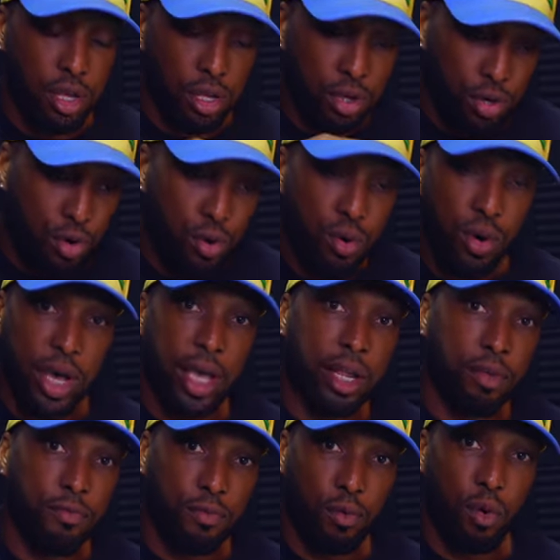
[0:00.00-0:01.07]
you
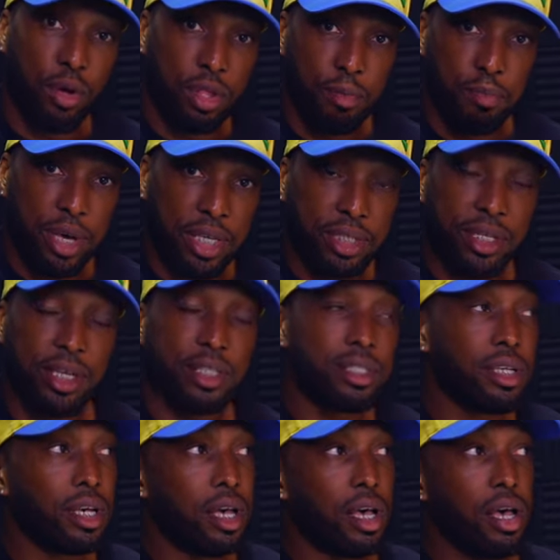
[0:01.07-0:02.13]
and for the business.